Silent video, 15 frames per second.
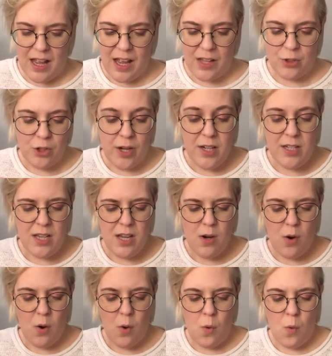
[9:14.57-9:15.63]
"I'll try to
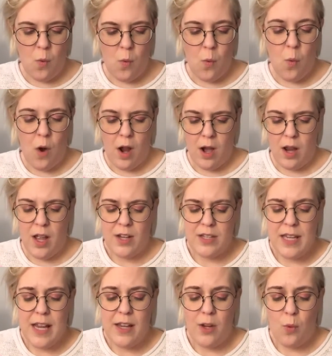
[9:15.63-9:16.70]

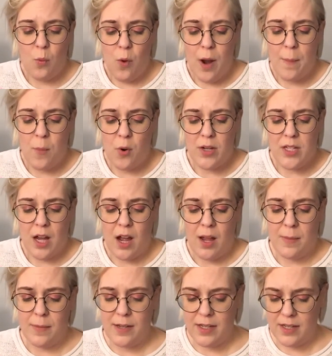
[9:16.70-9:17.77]
take it one more
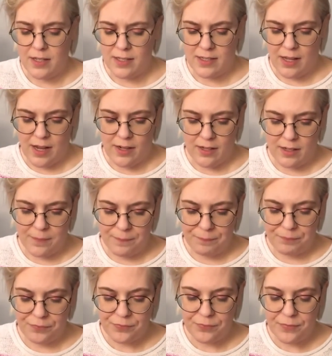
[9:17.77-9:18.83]
time," he decided.
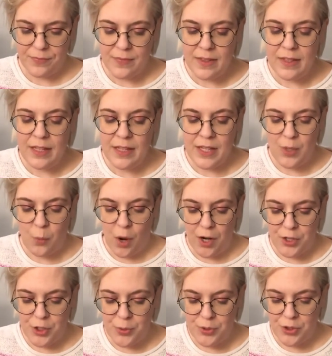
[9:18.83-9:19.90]
He
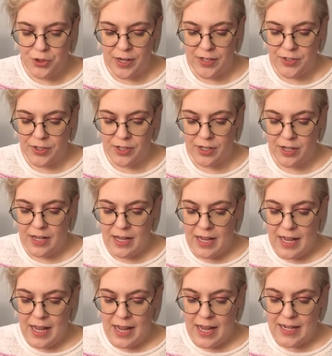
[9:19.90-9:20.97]
walked to his dresser
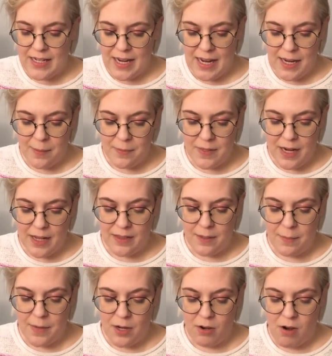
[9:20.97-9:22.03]
and aimed at the
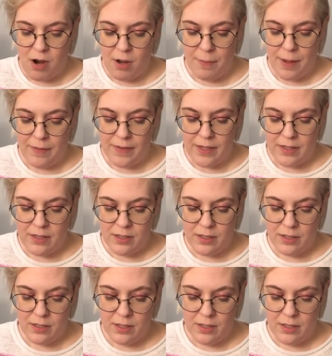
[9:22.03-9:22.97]
mirror above it.